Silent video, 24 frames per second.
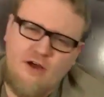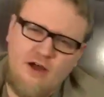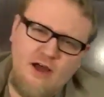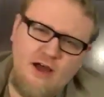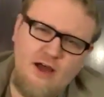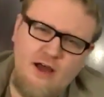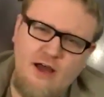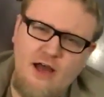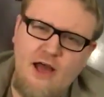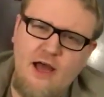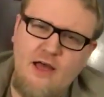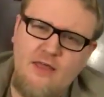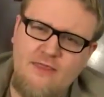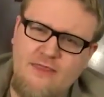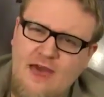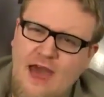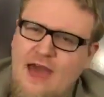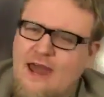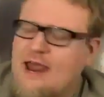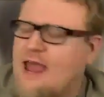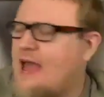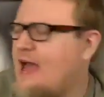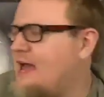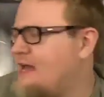
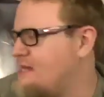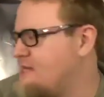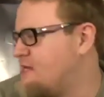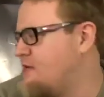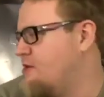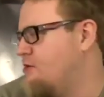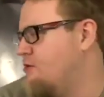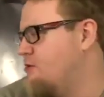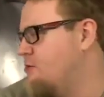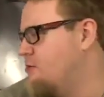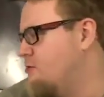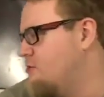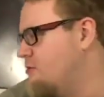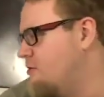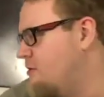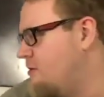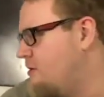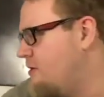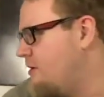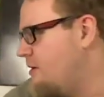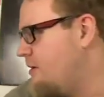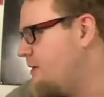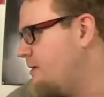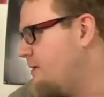that
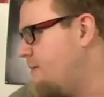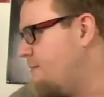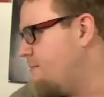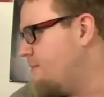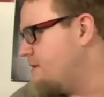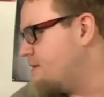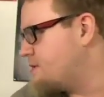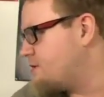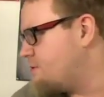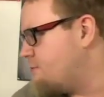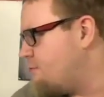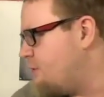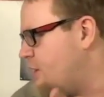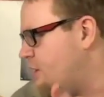asshole, Mr.